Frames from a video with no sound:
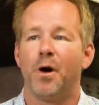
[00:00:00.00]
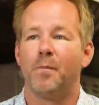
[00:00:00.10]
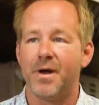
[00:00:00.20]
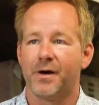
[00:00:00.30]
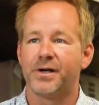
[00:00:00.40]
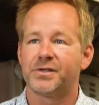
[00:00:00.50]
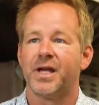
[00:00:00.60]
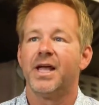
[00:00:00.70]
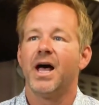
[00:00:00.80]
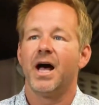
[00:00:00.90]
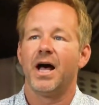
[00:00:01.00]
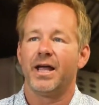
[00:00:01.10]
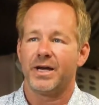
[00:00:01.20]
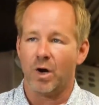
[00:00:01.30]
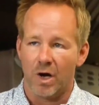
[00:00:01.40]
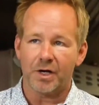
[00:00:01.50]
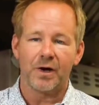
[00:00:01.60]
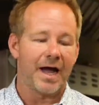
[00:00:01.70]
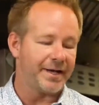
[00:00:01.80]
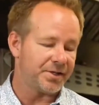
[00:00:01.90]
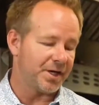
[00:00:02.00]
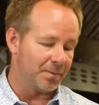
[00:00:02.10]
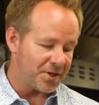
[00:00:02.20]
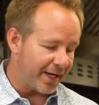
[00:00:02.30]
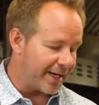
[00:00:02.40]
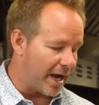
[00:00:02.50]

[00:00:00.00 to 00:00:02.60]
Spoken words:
Palmera's in Hawker Heights. Come check